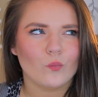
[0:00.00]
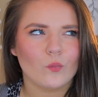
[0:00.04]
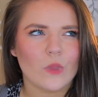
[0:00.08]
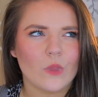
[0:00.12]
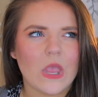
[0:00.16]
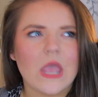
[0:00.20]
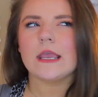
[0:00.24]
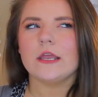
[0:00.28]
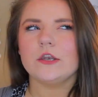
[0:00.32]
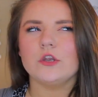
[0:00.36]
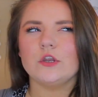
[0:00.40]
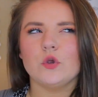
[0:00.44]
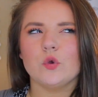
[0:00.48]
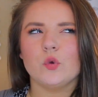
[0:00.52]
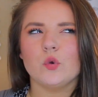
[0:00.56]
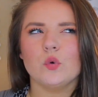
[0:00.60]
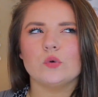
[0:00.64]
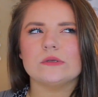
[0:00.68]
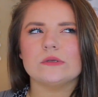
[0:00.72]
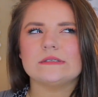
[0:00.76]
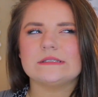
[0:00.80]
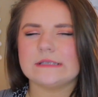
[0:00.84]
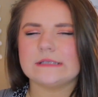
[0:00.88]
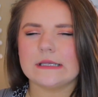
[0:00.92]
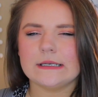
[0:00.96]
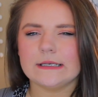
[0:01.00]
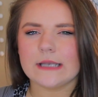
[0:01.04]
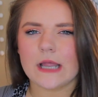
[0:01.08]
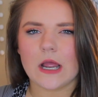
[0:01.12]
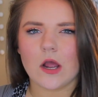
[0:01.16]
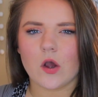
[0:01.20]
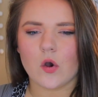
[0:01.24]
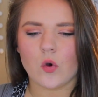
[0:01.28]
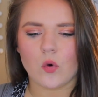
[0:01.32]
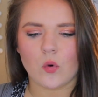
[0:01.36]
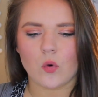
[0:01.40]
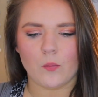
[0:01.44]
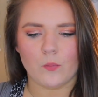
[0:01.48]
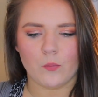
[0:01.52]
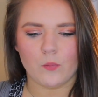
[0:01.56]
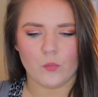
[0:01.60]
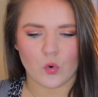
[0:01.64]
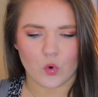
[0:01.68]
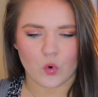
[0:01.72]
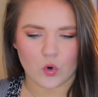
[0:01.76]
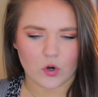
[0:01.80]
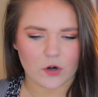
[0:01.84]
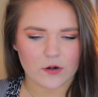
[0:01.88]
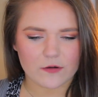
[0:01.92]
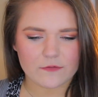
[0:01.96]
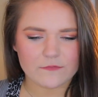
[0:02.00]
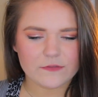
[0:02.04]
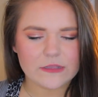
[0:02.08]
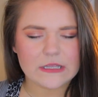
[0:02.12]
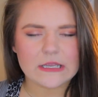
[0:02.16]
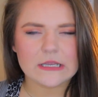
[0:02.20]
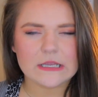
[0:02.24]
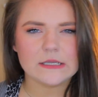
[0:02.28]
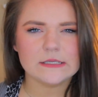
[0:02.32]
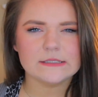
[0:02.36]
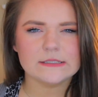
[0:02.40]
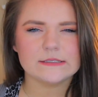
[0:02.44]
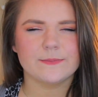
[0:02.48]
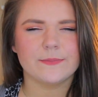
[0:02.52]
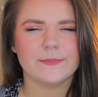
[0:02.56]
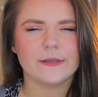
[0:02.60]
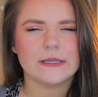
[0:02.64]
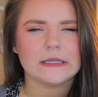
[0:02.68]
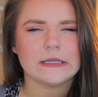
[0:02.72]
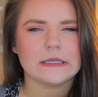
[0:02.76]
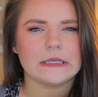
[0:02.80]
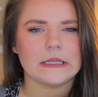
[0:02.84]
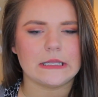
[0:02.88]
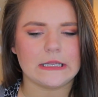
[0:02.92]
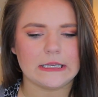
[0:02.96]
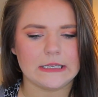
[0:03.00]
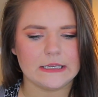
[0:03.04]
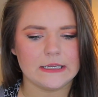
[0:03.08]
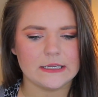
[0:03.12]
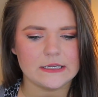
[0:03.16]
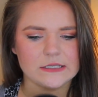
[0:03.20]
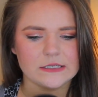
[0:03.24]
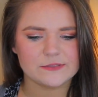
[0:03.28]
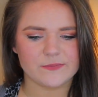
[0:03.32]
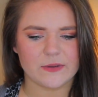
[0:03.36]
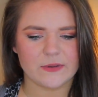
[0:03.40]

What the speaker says: can you send out more of these, please?